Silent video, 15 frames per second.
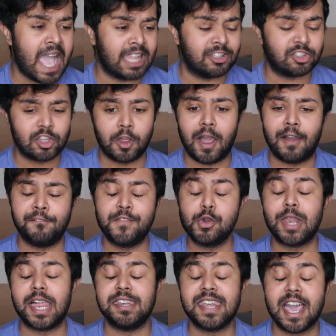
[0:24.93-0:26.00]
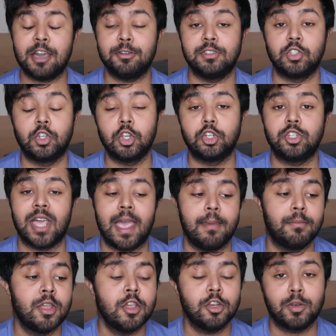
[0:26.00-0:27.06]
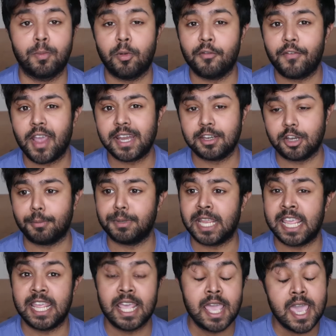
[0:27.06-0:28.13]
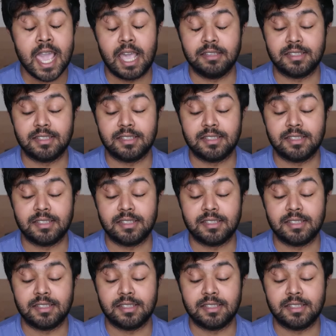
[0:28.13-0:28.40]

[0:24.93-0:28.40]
and so I feel that now is a good time to provide an update,